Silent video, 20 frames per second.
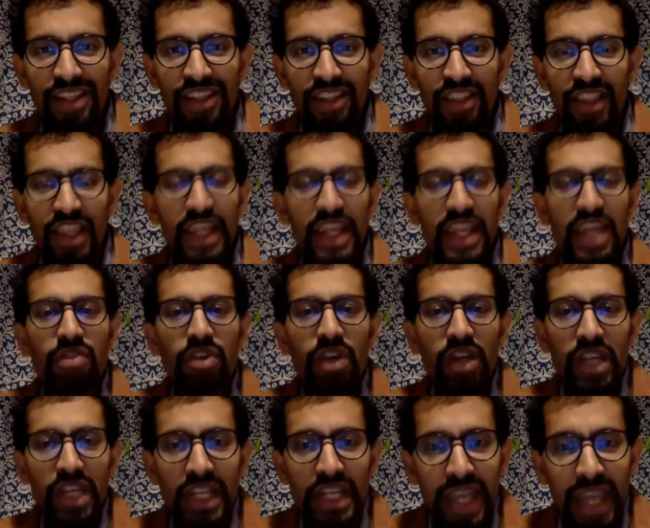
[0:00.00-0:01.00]
They're
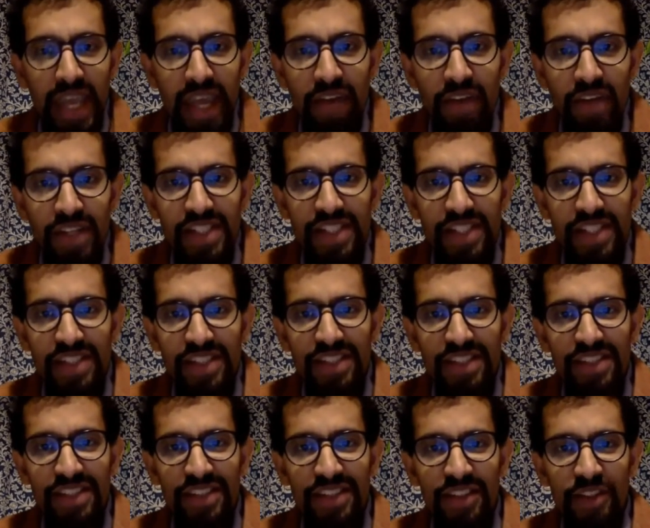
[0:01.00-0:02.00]
never inherited
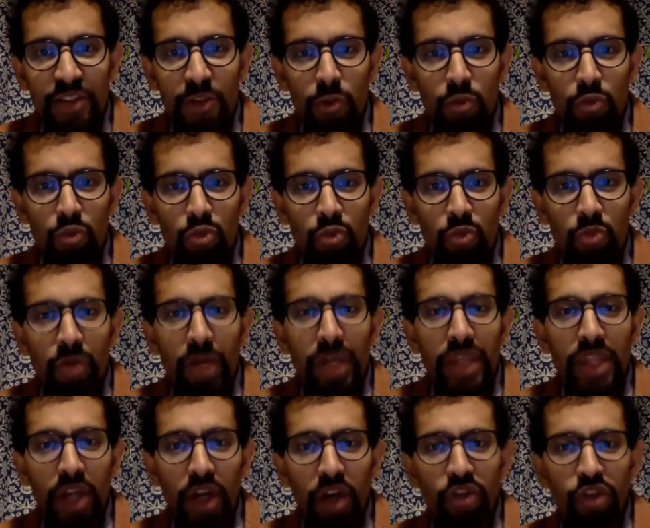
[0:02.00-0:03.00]
by
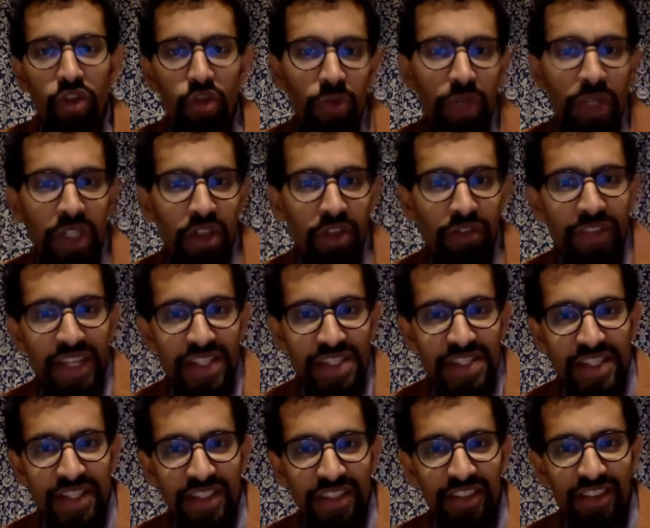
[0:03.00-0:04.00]
the offspring of that
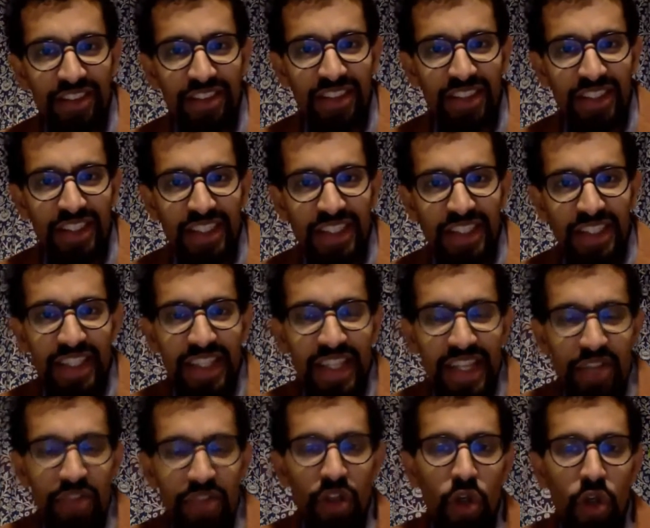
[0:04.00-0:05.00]
cell. They
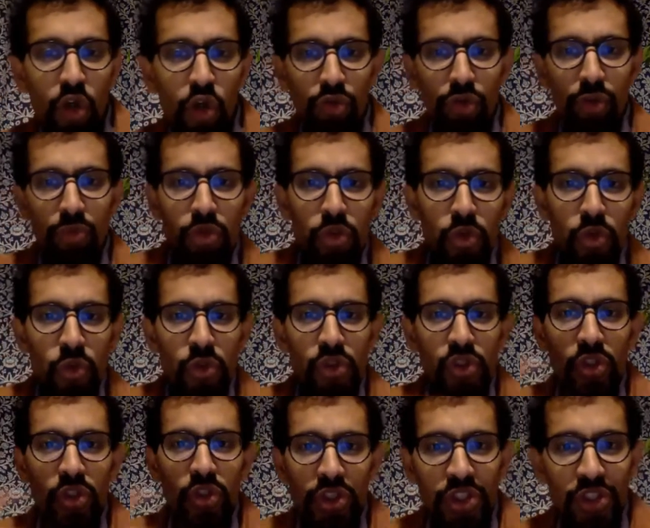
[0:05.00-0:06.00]
never go from you
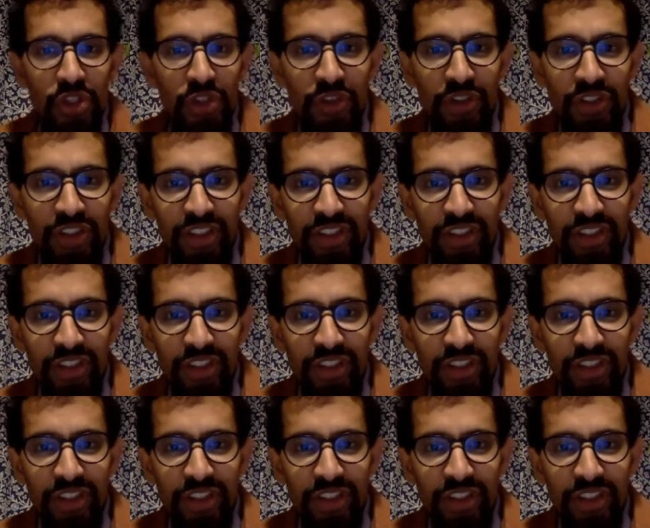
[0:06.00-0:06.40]
to your children.